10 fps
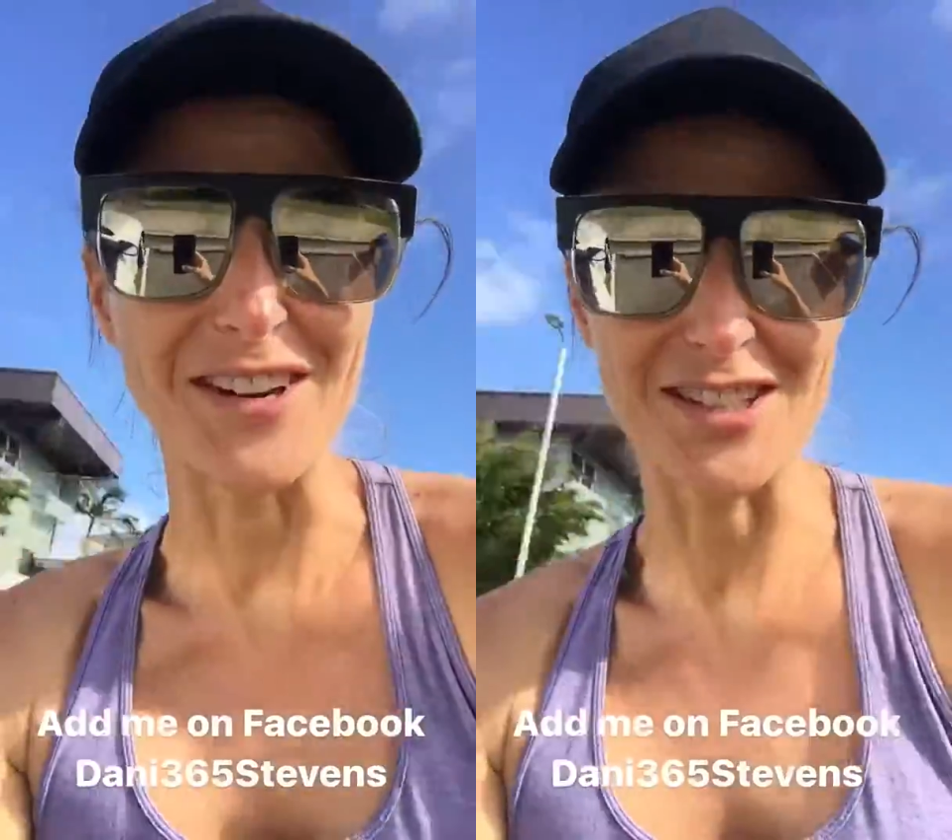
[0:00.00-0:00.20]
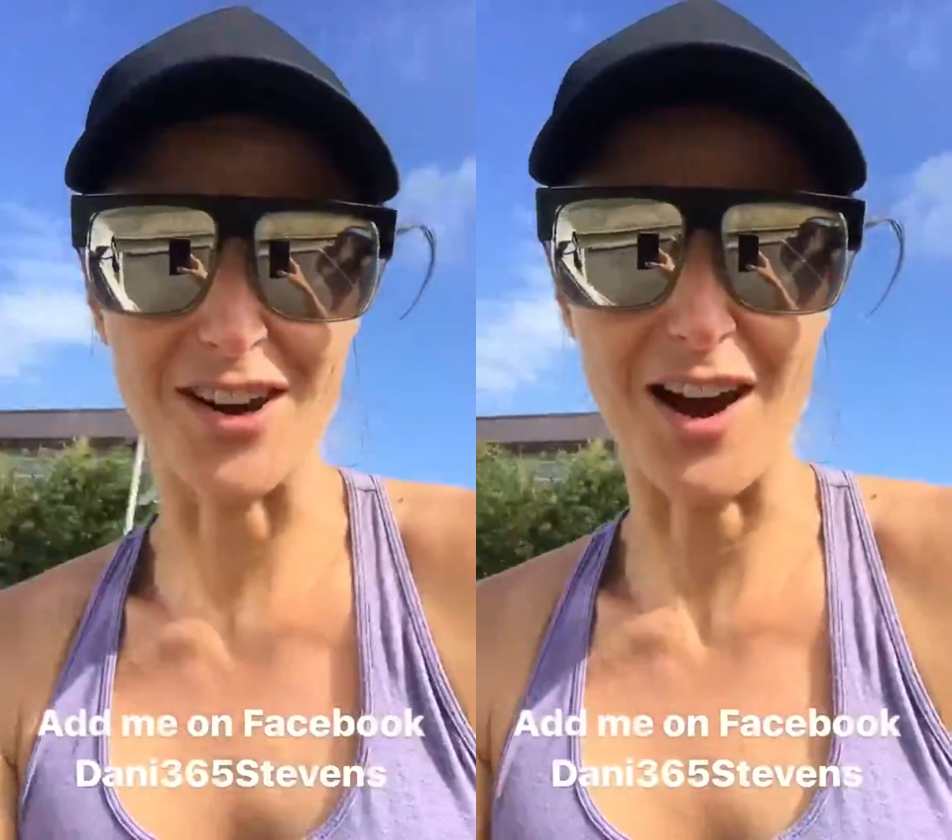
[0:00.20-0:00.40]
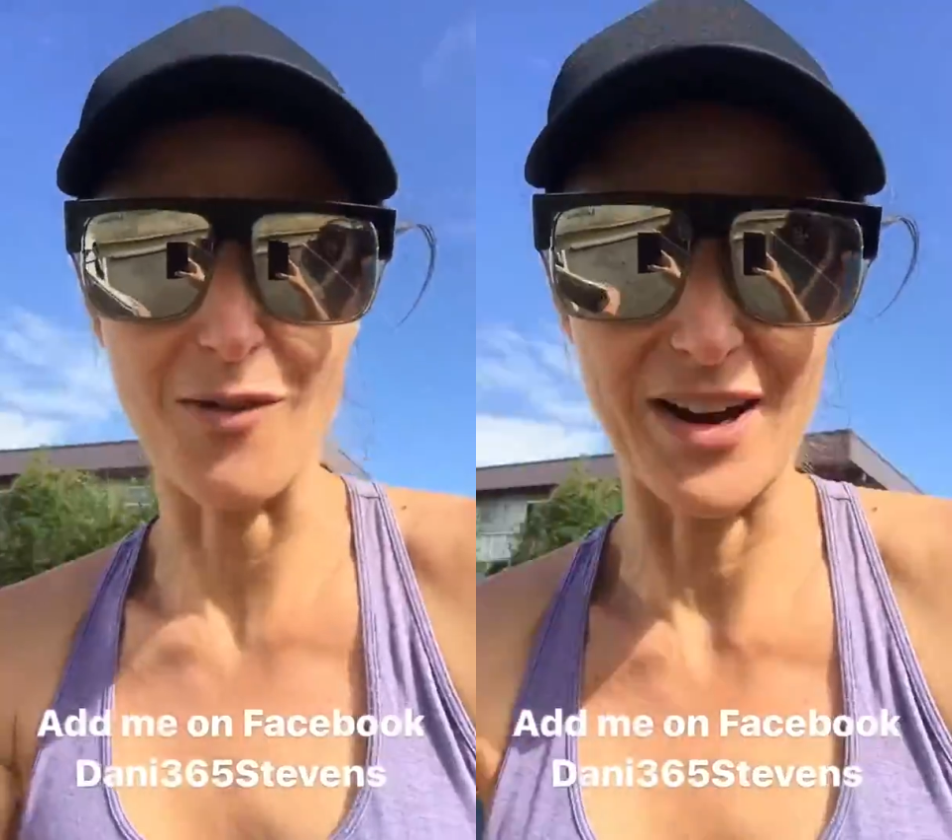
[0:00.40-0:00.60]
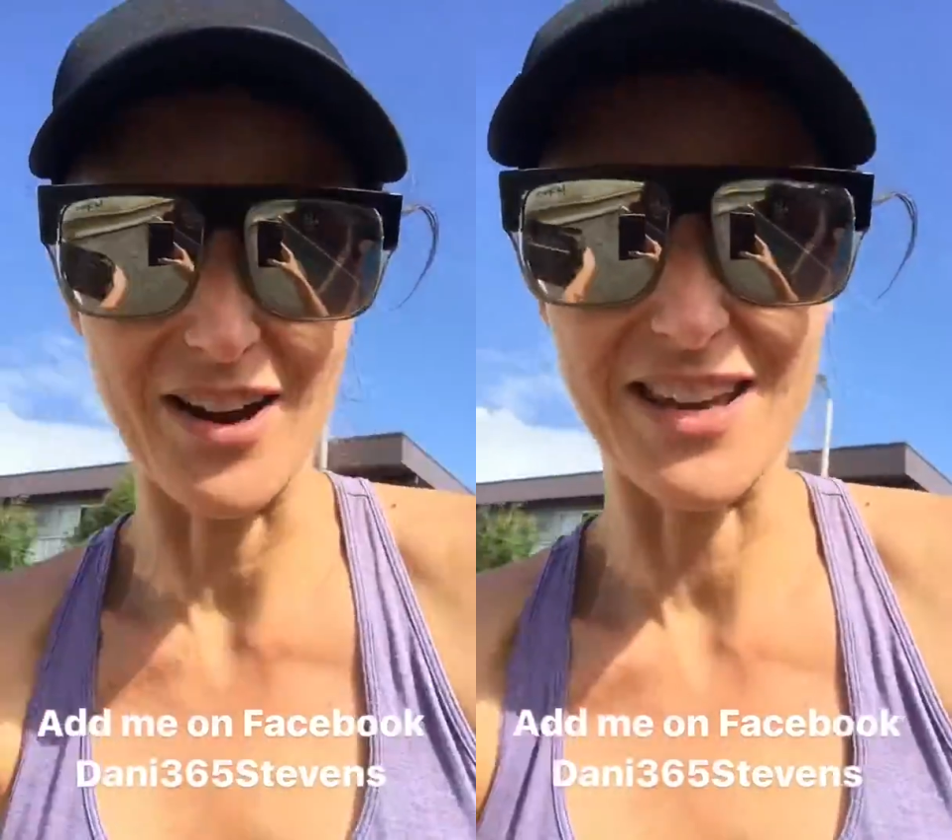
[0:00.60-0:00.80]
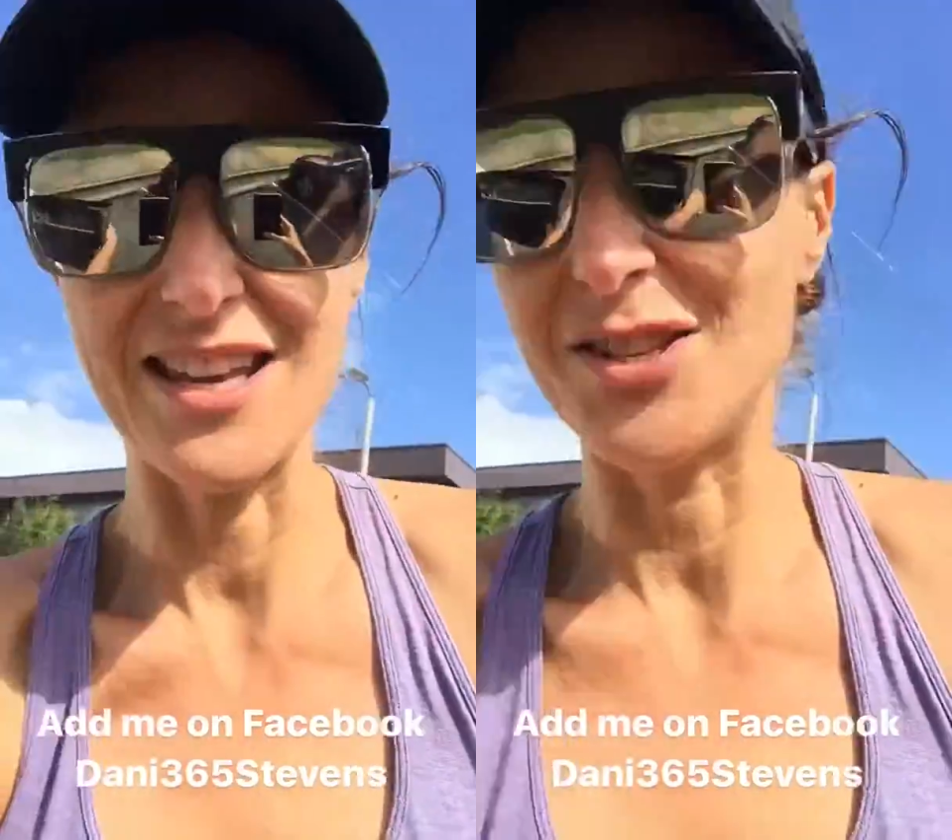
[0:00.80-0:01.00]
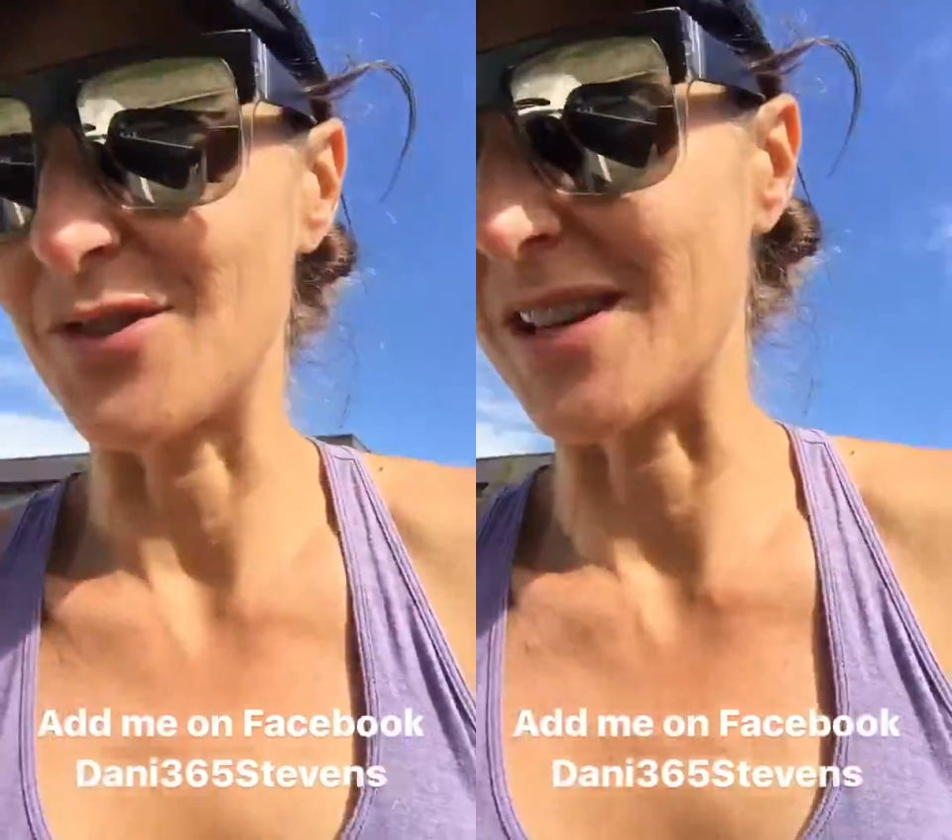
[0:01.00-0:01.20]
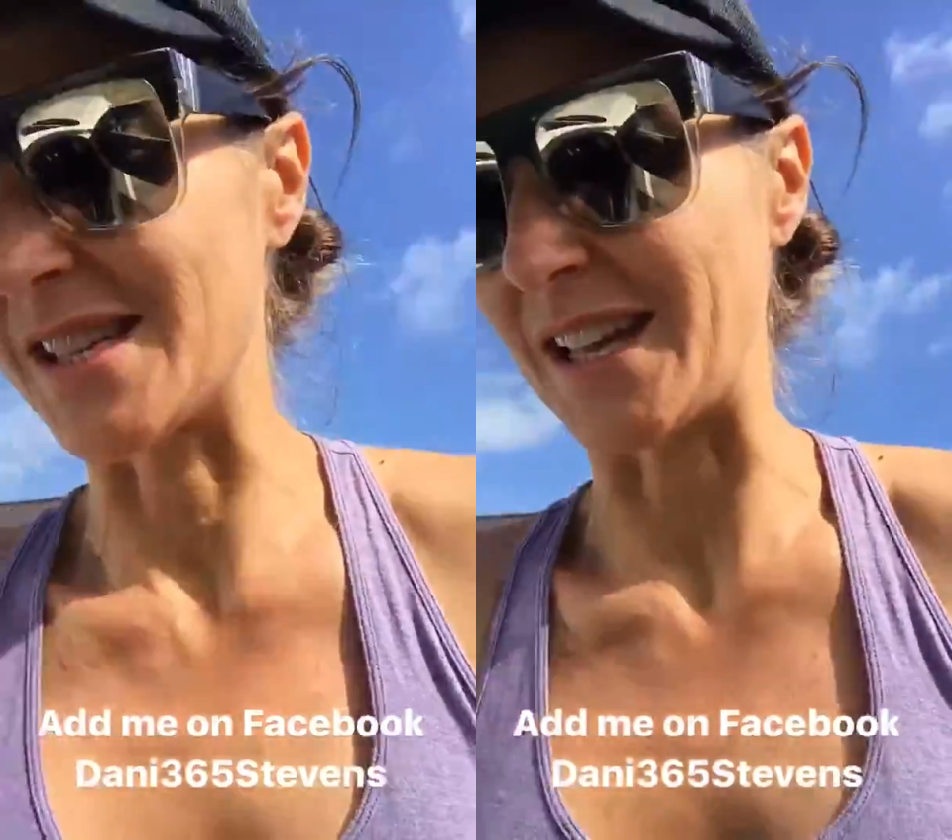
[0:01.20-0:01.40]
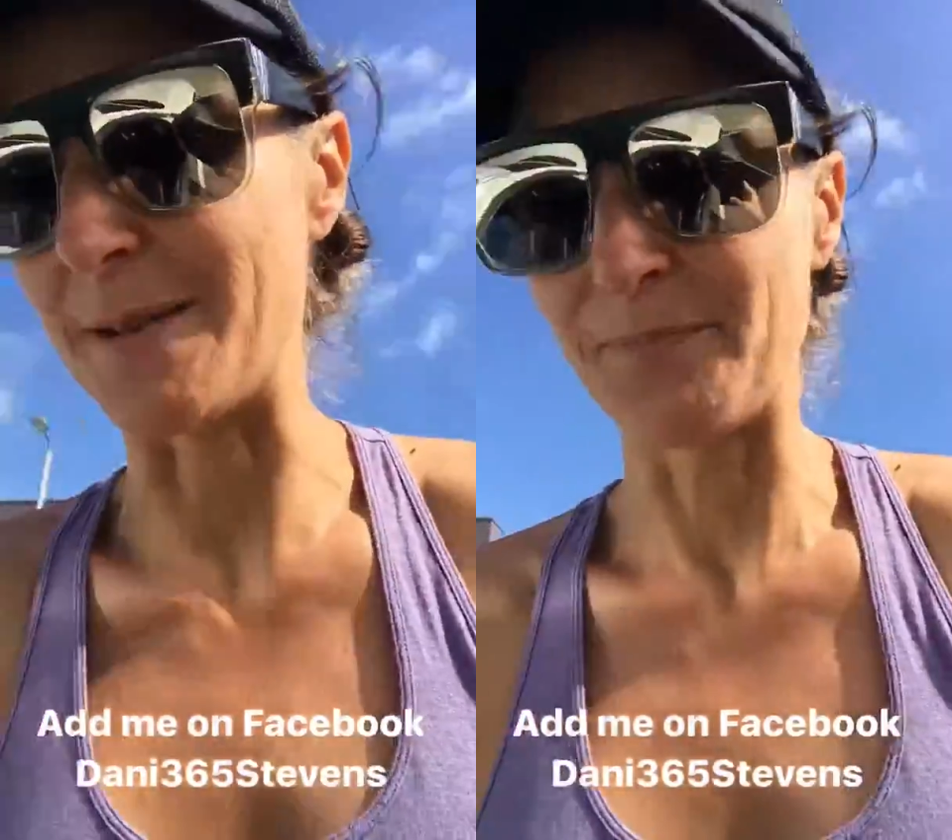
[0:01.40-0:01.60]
time when our kids are asleep?